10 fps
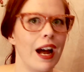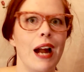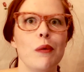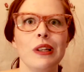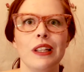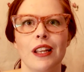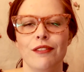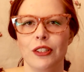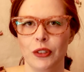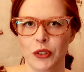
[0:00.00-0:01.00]
I would
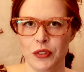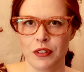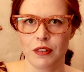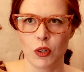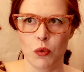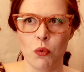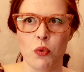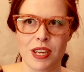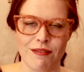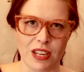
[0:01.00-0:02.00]
love to learn
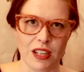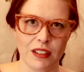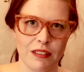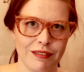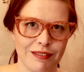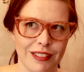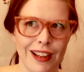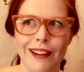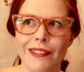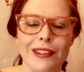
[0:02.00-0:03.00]
weaving.
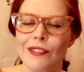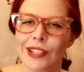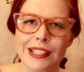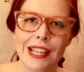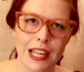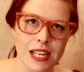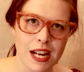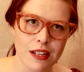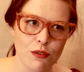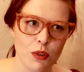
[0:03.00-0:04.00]
I mean, really any
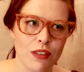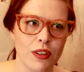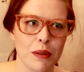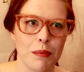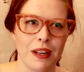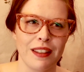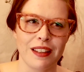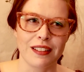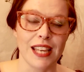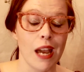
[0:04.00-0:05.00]
kind of weaving, but I
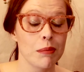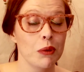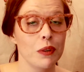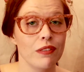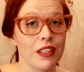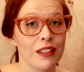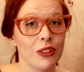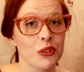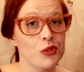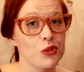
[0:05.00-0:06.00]
think tablet weaving
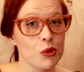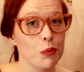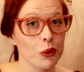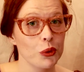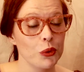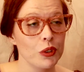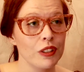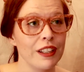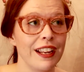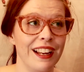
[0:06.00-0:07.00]
looks super
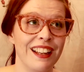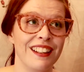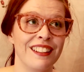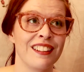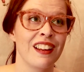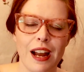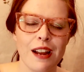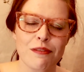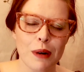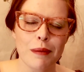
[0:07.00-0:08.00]
cool, and I
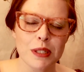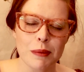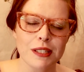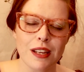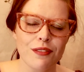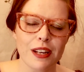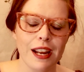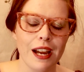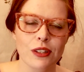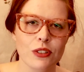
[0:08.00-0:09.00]
have promised myself that I
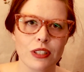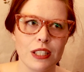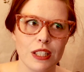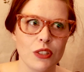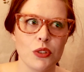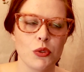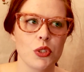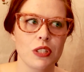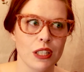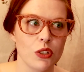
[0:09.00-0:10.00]
actually need to
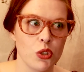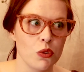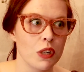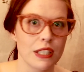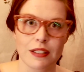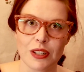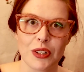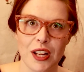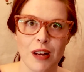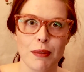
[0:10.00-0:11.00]
stick to a
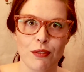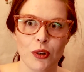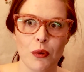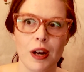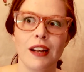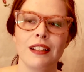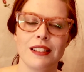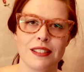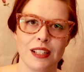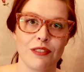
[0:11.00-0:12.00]
single hobby for a while
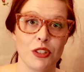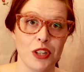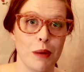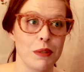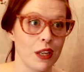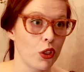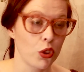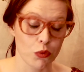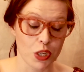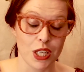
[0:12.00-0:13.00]
instead of adopting
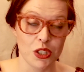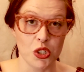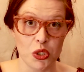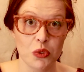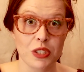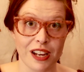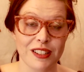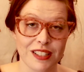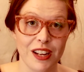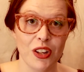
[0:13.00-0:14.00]
3 new
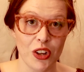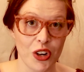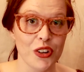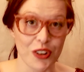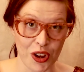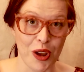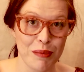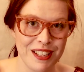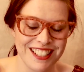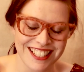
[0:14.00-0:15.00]
textile art
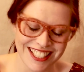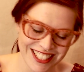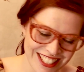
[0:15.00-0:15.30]
hobbies.